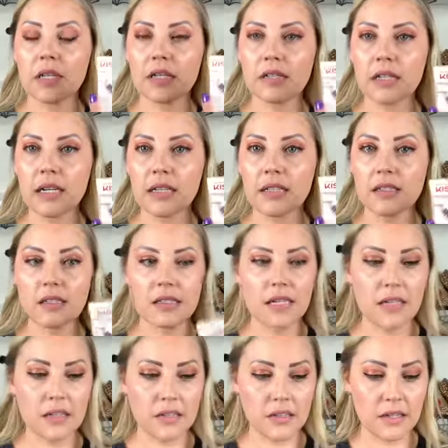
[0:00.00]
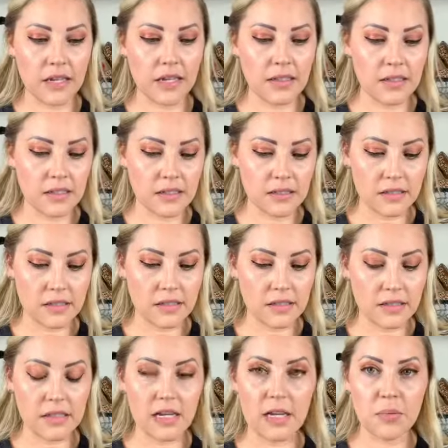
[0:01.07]
excited to take a look at is this
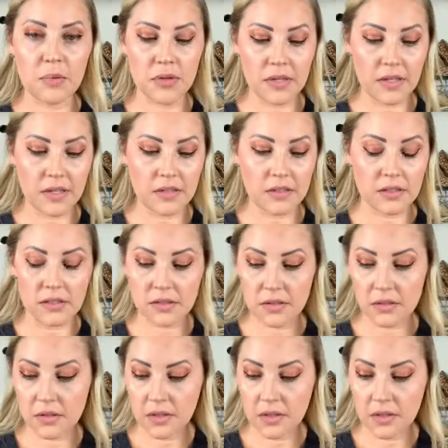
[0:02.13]
tapered end. So